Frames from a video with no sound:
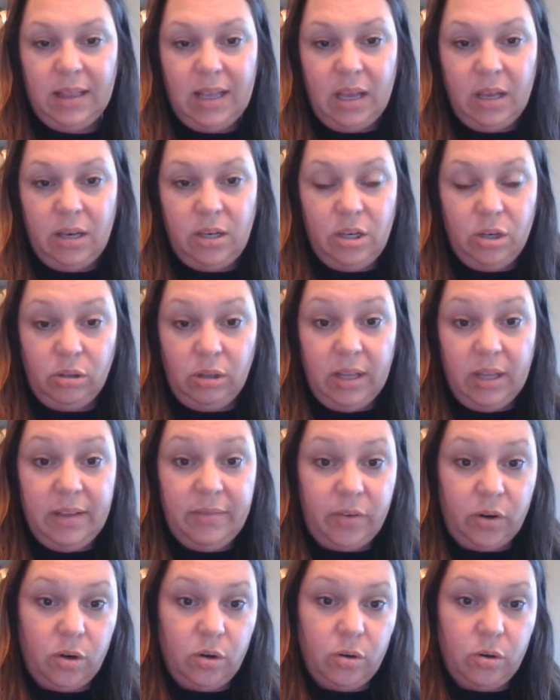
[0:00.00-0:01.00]
on your
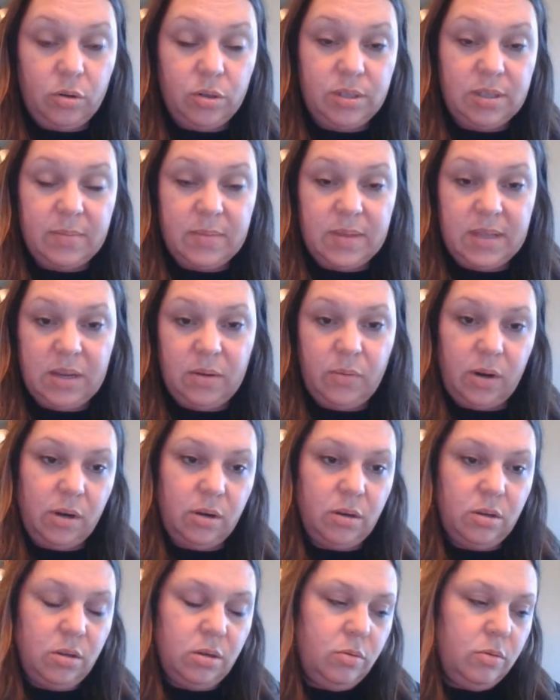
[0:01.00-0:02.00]
liver or something where
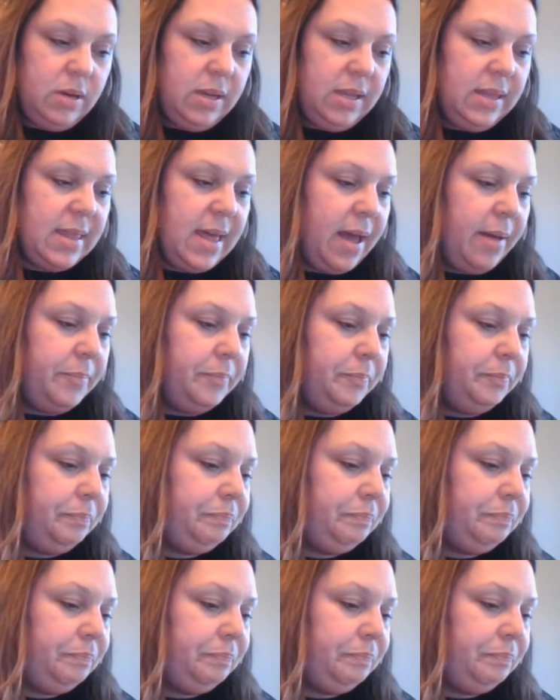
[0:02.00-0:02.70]
you need that